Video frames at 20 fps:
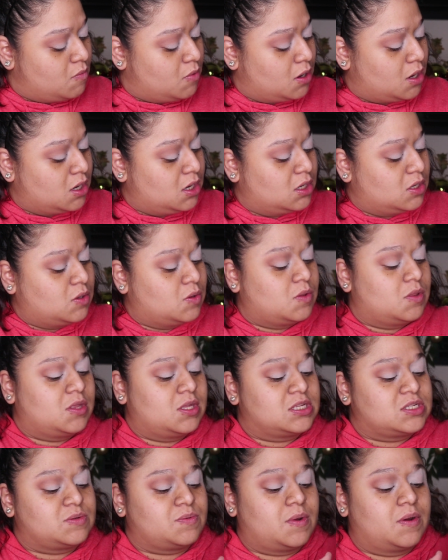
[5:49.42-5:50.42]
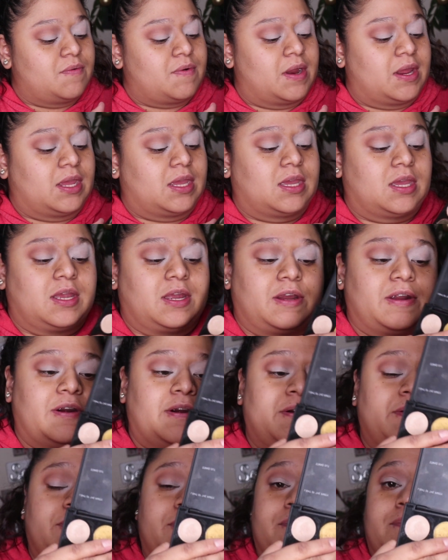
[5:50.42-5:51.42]
we're gonna do this one right
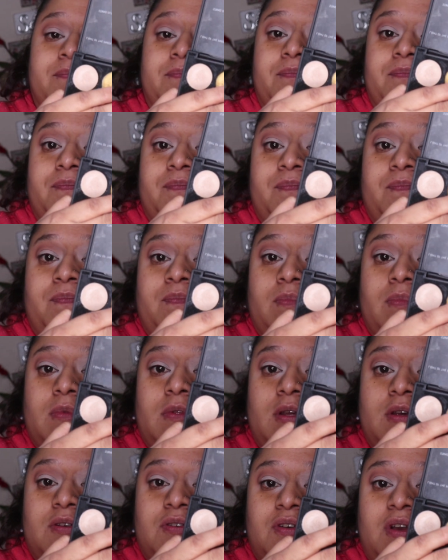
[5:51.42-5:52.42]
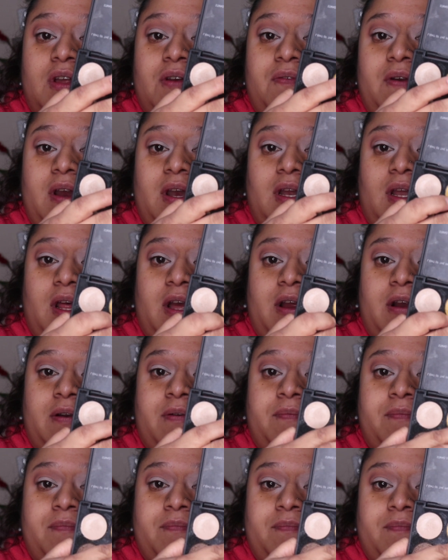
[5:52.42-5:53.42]
here, this shade right there,